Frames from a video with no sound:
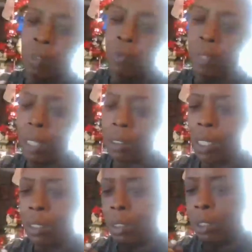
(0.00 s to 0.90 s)
If you got
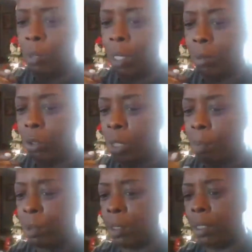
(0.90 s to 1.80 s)
content, you're welcome to
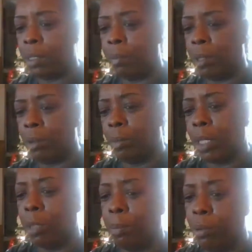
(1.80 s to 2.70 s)
drop your links. Let me
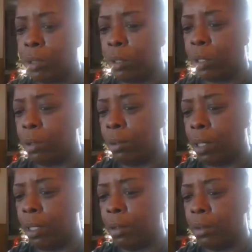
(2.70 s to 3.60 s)
make you blue so you can do
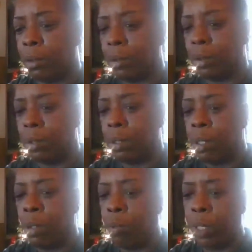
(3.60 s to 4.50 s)
that.
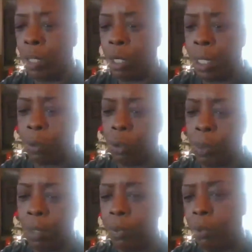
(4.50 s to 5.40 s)
We are a
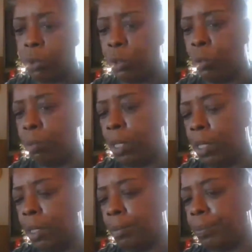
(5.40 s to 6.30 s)
group of YouTube
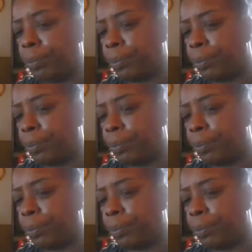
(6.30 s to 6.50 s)
uh,